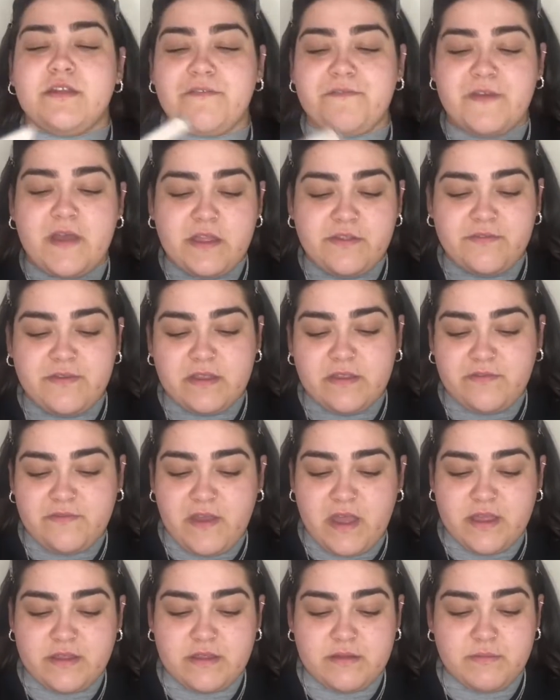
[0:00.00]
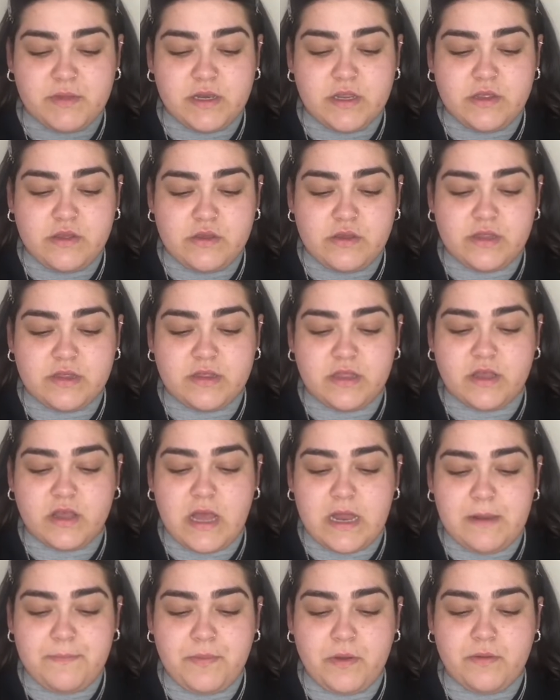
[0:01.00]
first things first, I'm going to use the
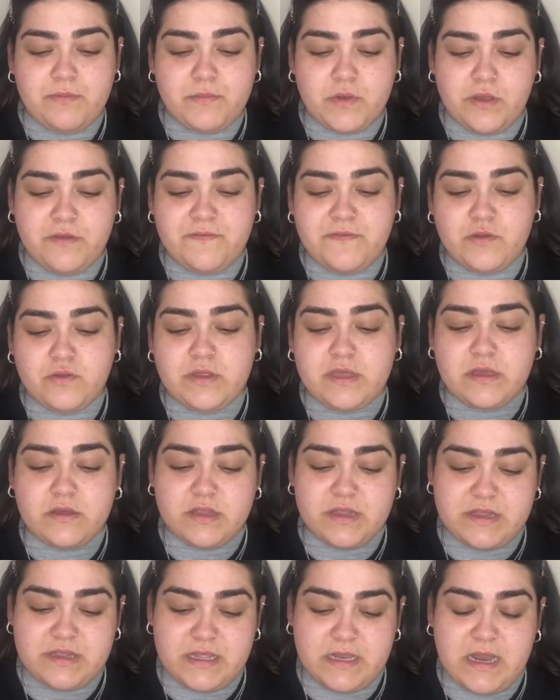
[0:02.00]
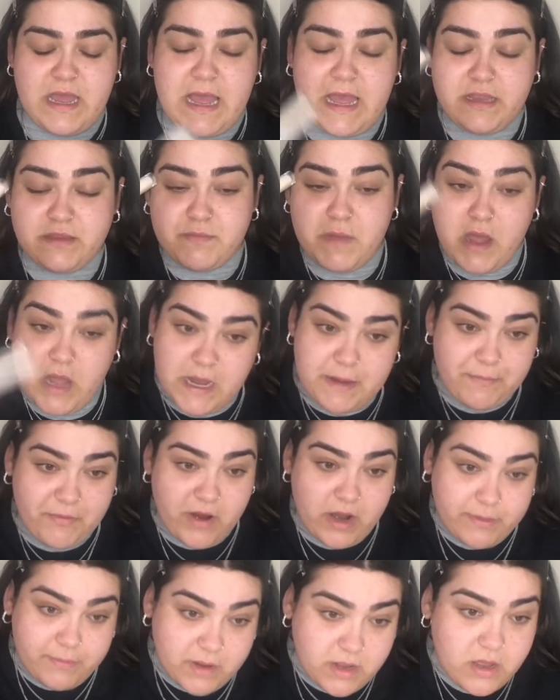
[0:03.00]
Colourpop No Filter Concealer as my eye
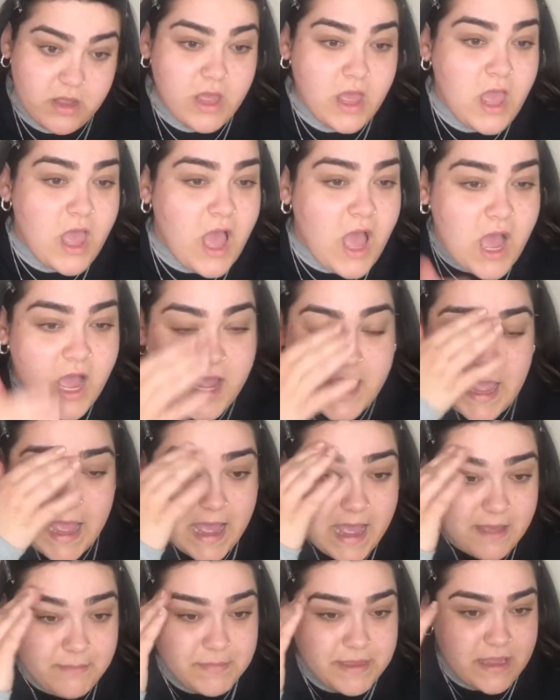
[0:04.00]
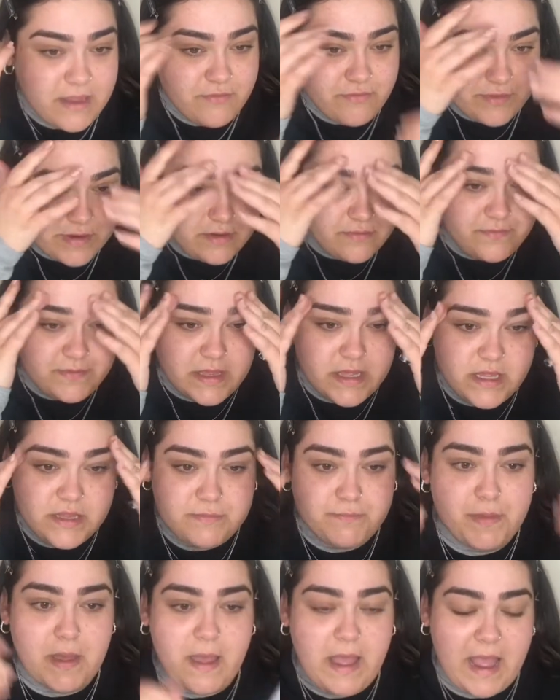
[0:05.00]
primer. I am getting rid of this,
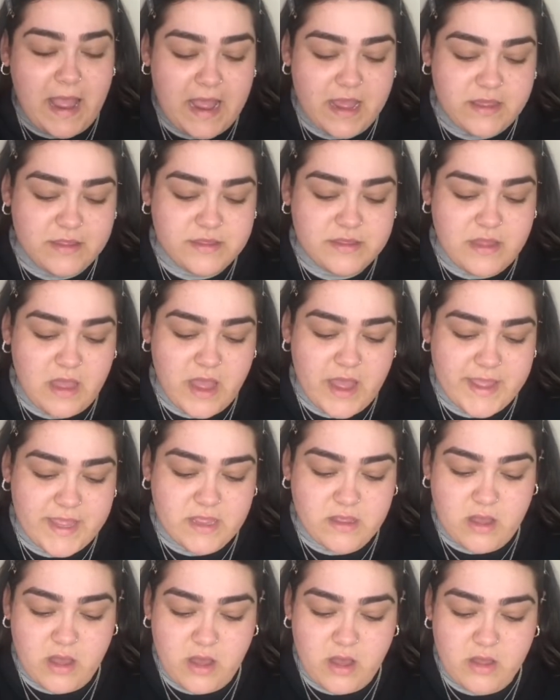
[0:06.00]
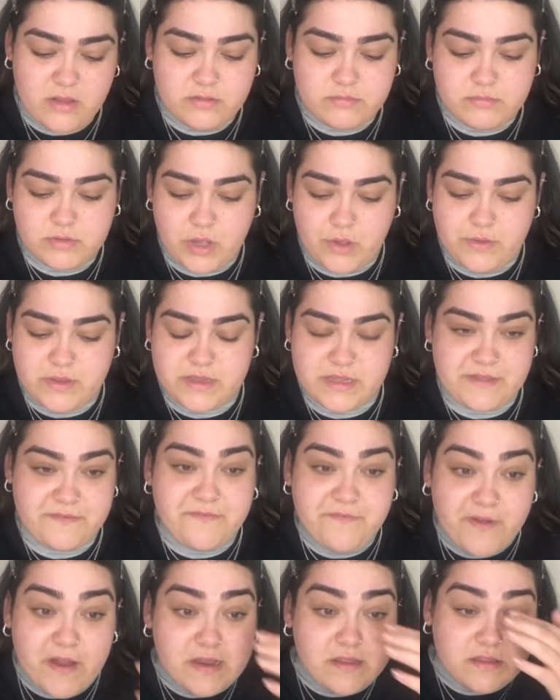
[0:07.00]
but as I can't go and see
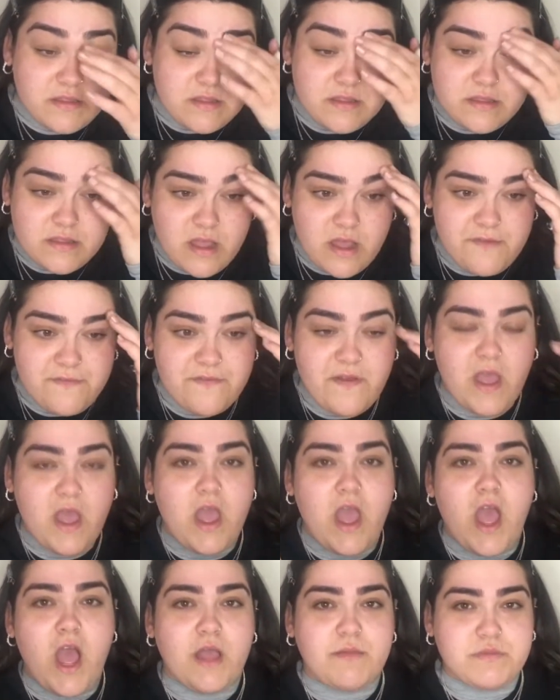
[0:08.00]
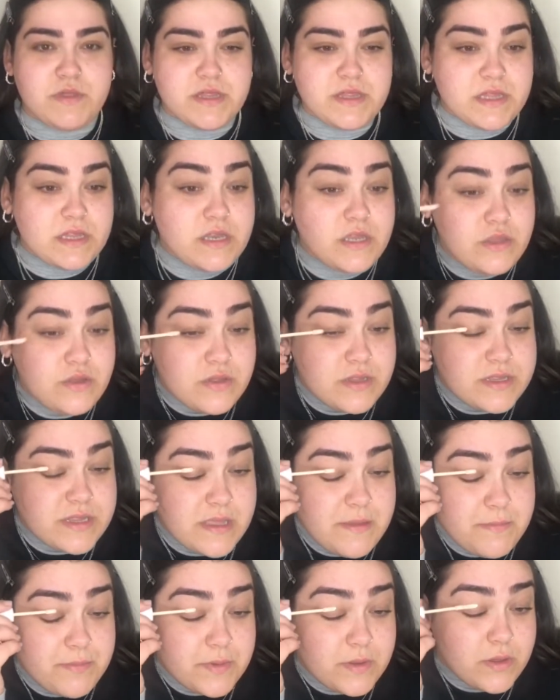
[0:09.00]
friends and stuff, I'm just going to use
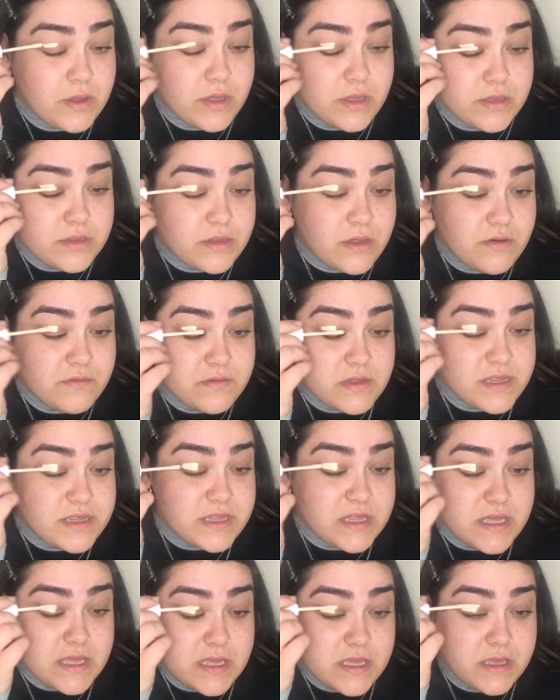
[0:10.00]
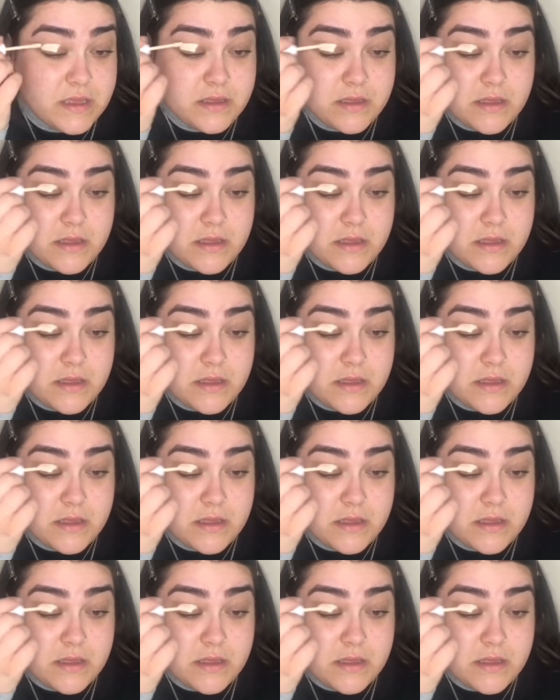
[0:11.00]
it because obviously